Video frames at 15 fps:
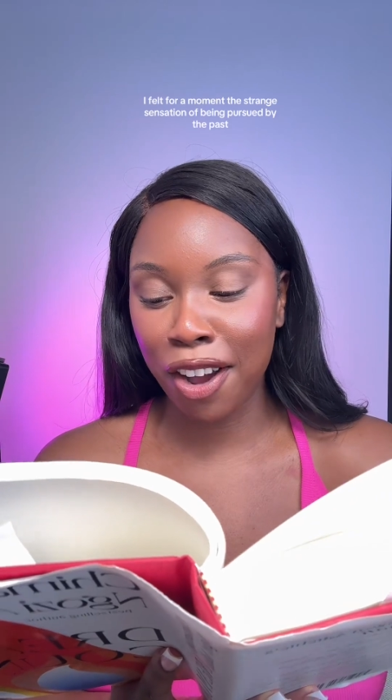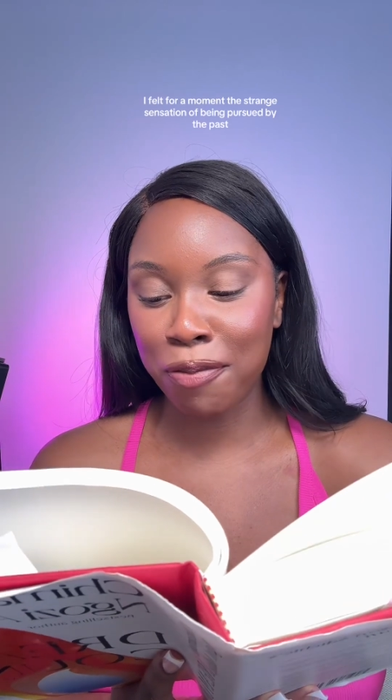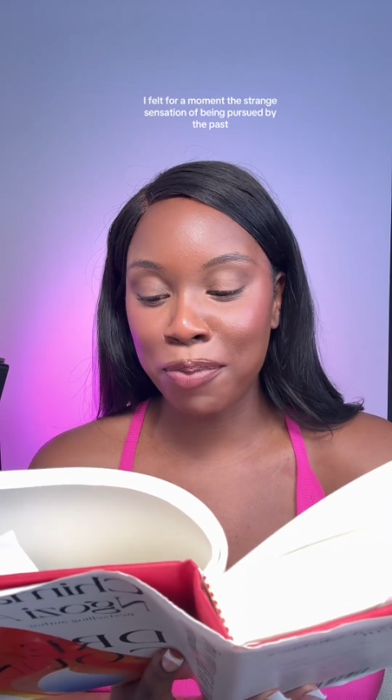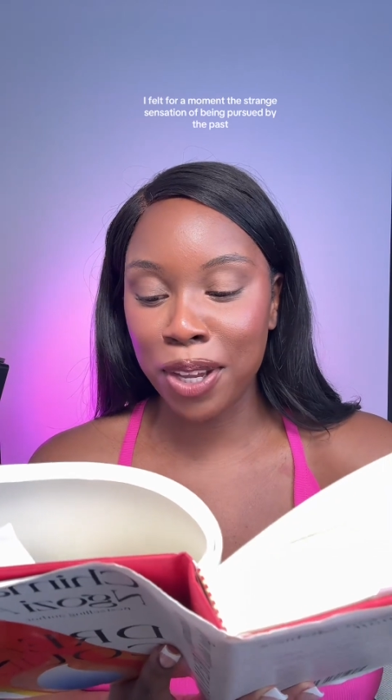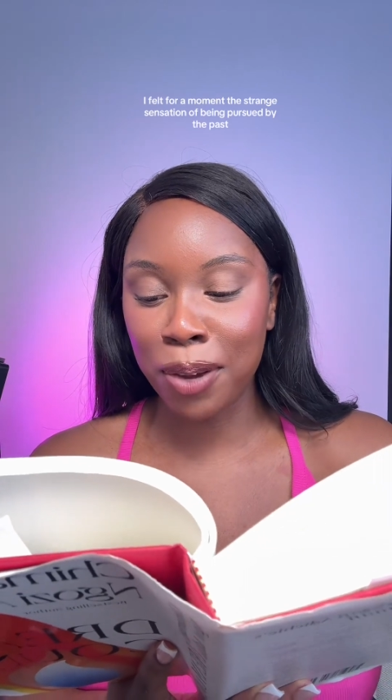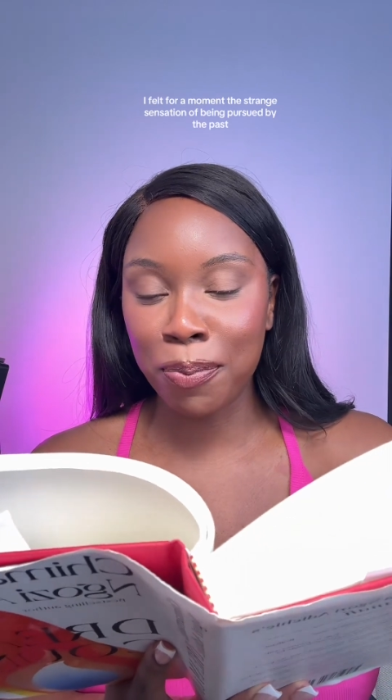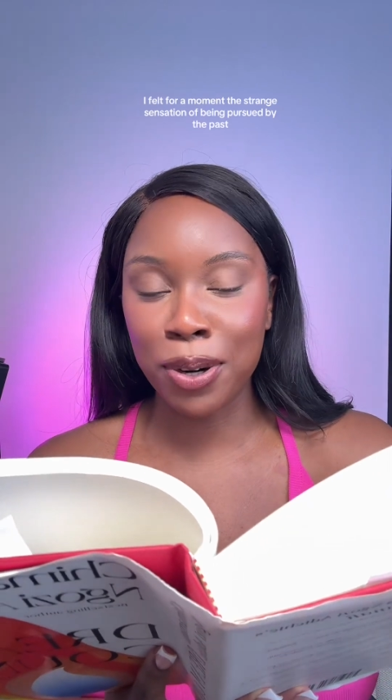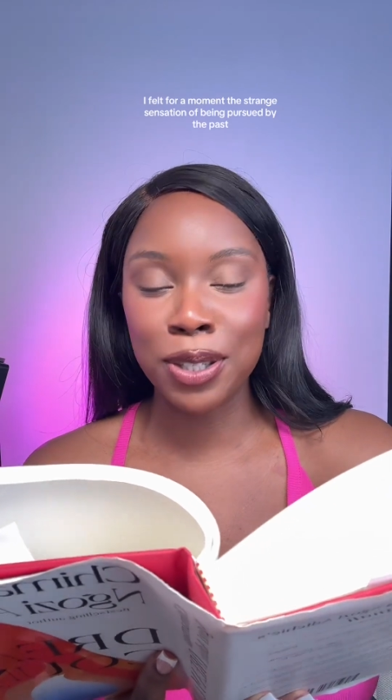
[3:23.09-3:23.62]
of
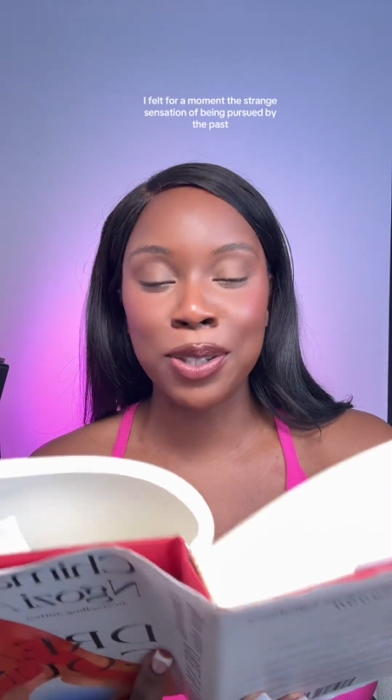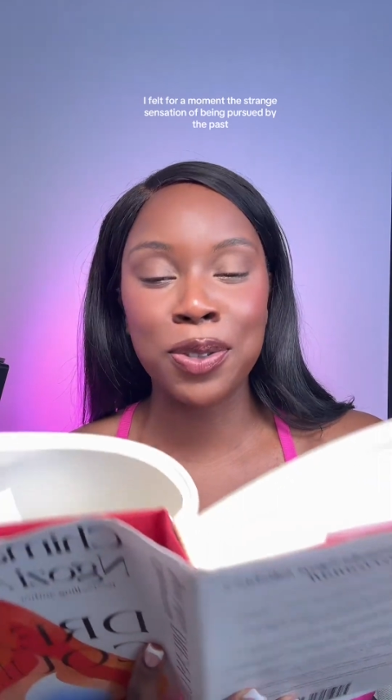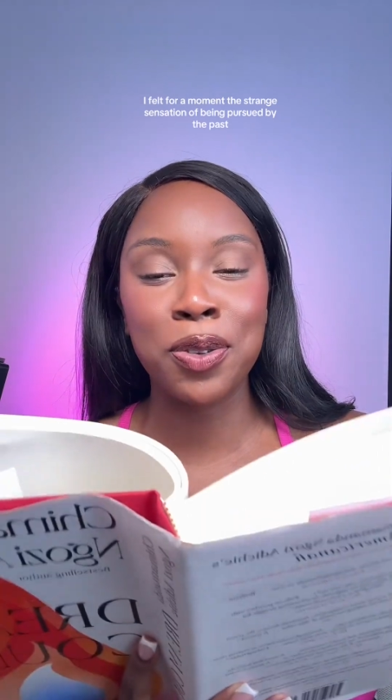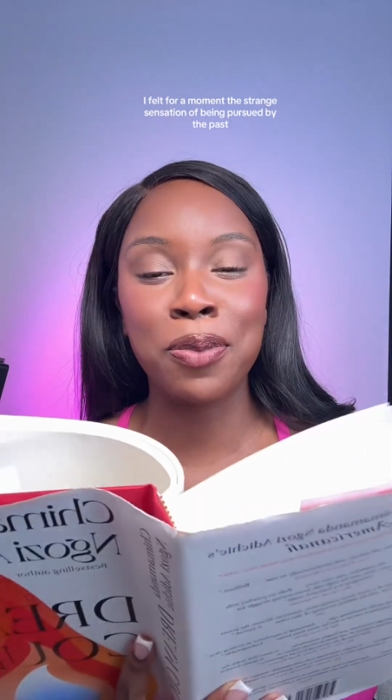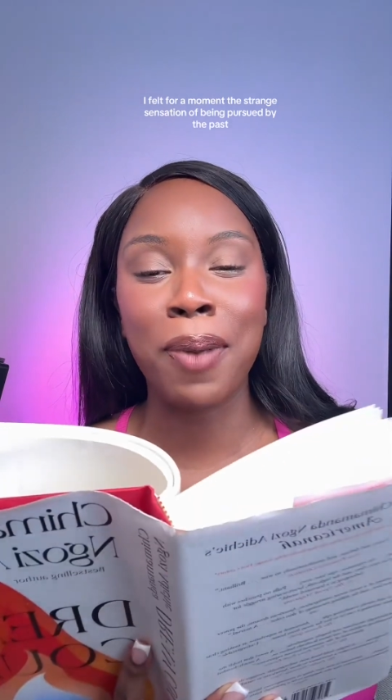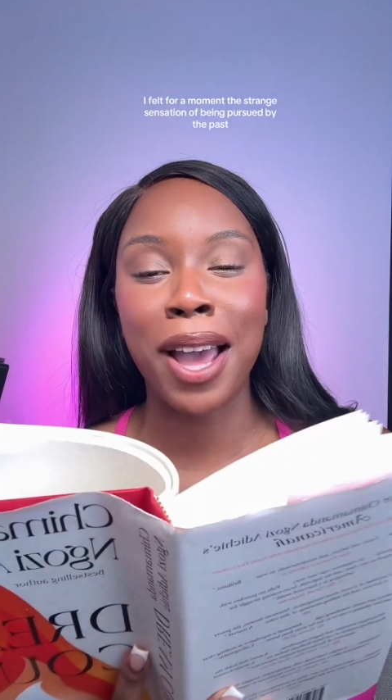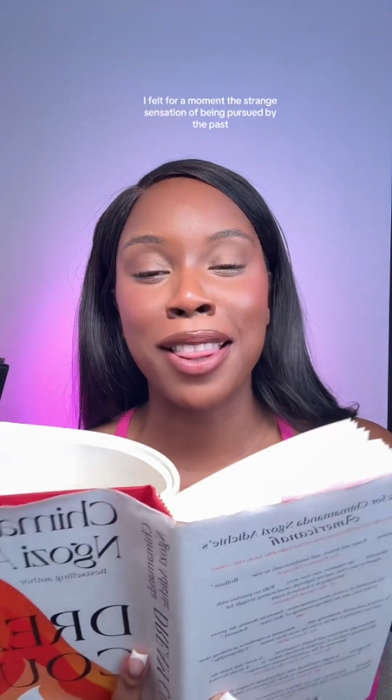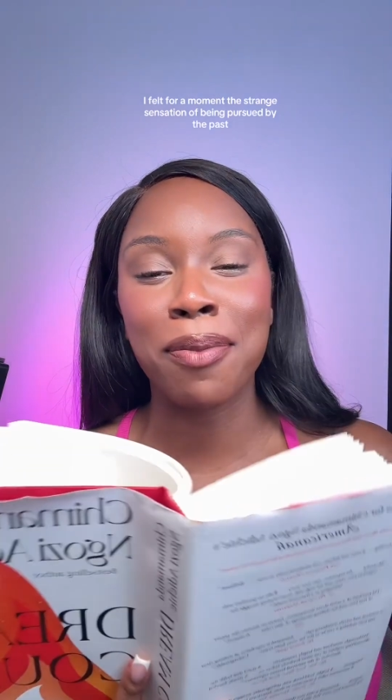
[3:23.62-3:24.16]
being
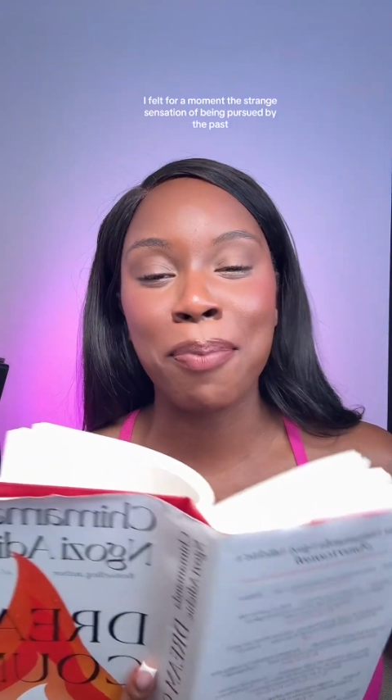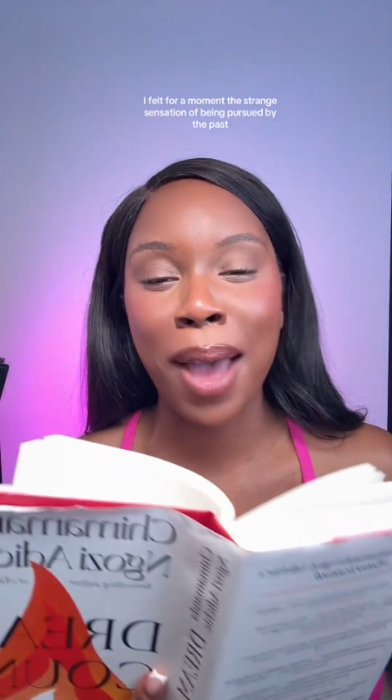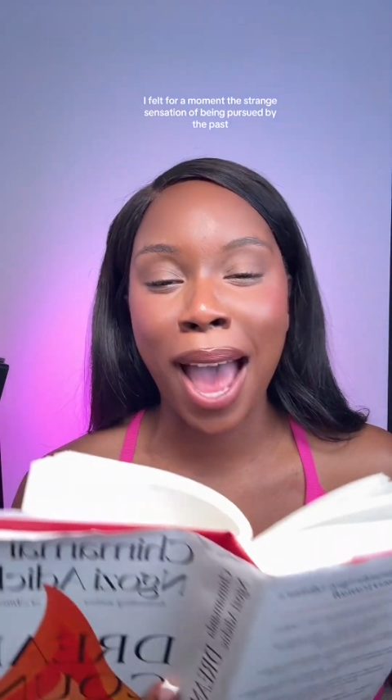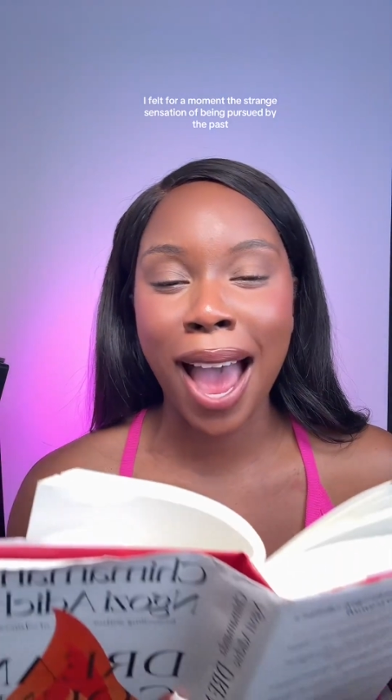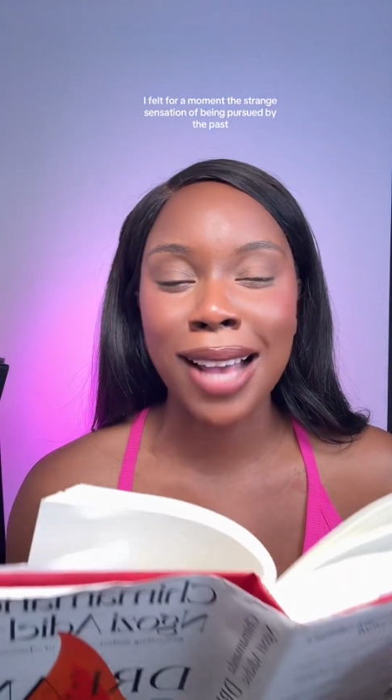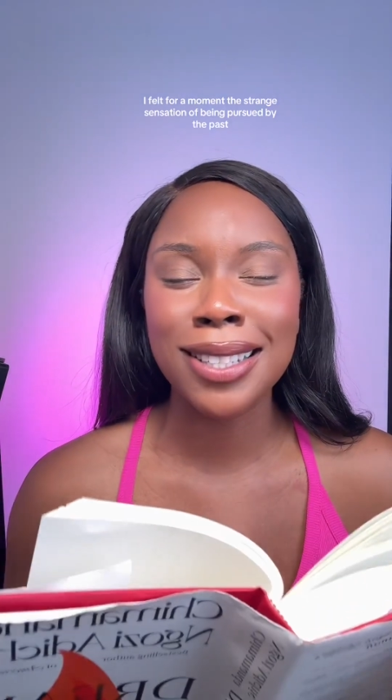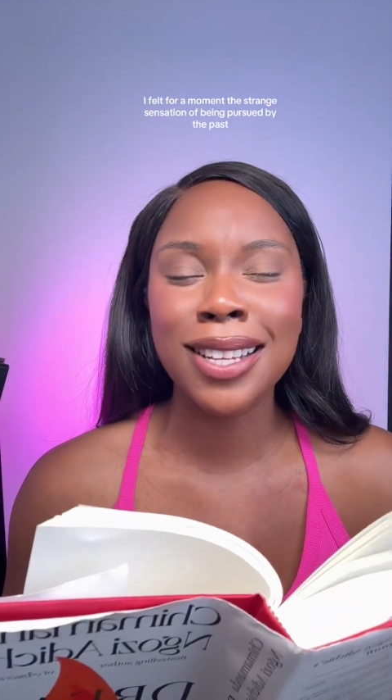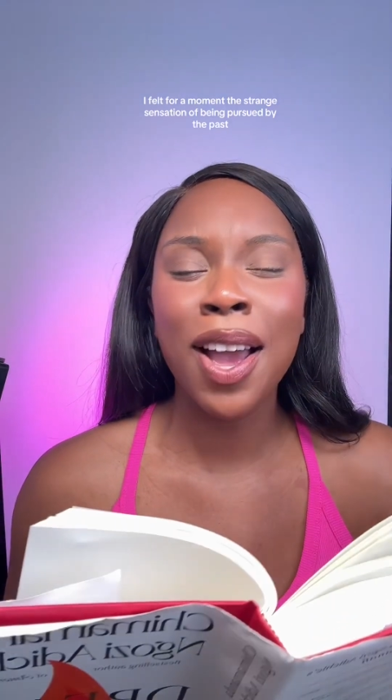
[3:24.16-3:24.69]
pursued by the
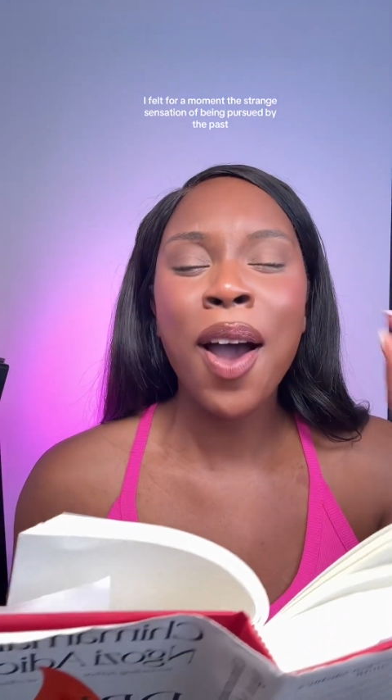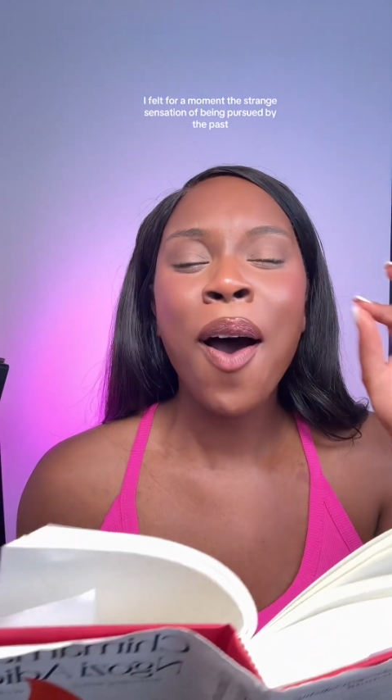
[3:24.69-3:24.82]
past.